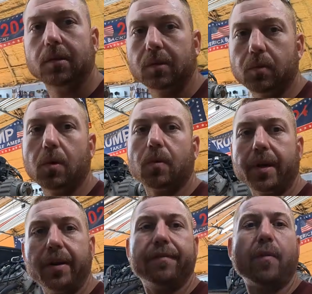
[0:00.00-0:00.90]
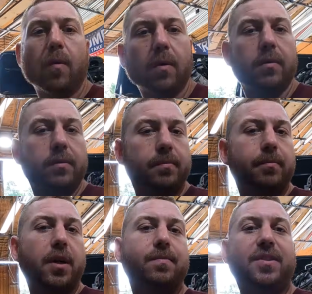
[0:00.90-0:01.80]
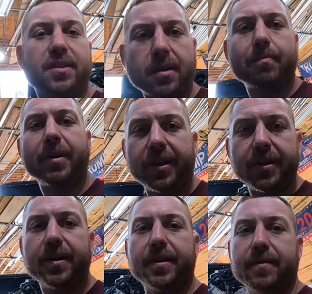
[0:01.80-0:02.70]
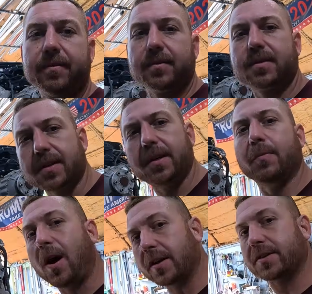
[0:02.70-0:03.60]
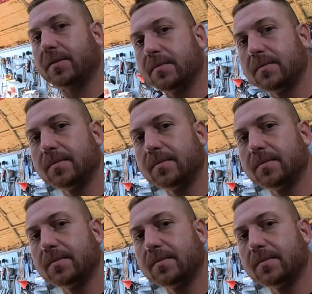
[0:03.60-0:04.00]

that's what we're in for, but she's gonna be good. Just keep watching.